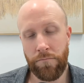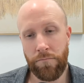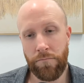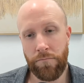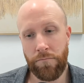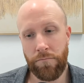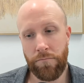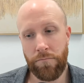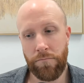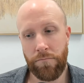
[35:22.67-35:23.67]

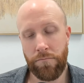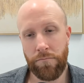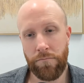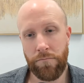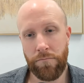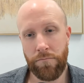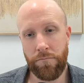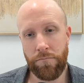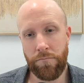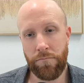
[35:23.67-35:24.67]

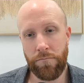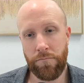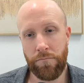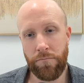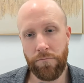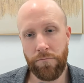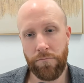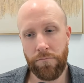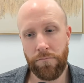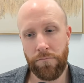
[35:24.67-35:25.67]

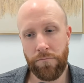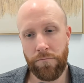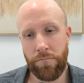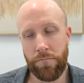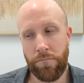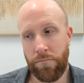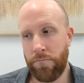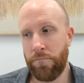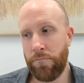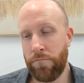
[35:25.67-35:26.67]

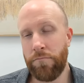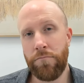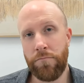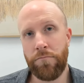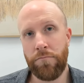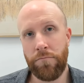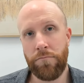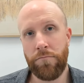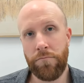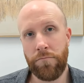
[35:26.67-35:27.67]

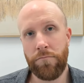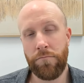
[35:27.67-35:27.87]
(not speaking)